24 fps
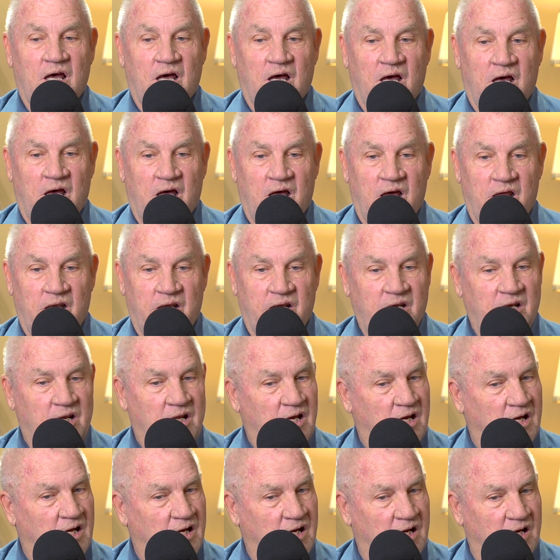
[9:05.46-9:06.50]
on
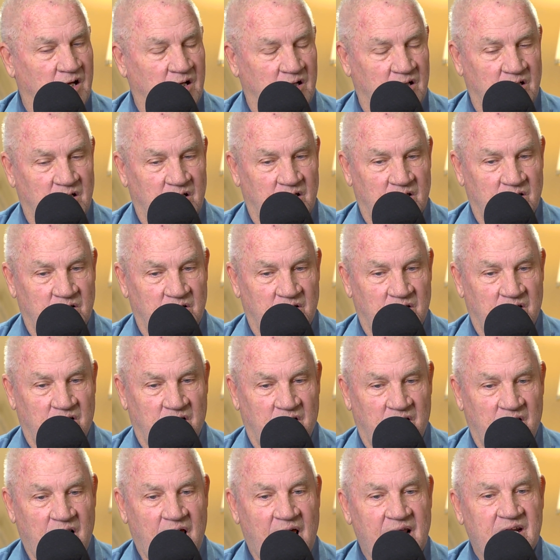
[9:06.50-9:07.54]
uh,
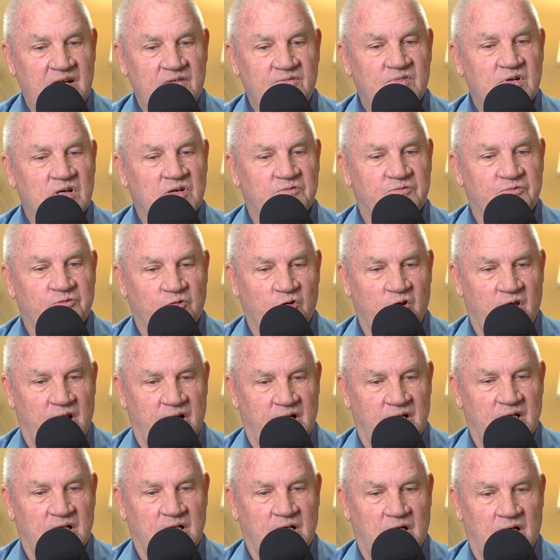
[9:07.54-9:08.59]
not even a
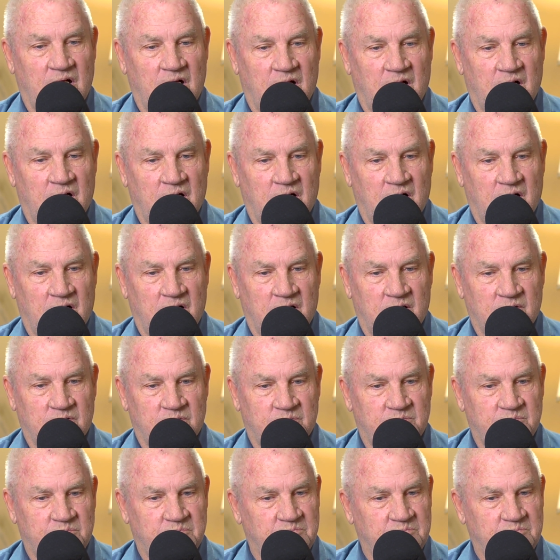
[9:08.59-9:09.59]
friend and a, a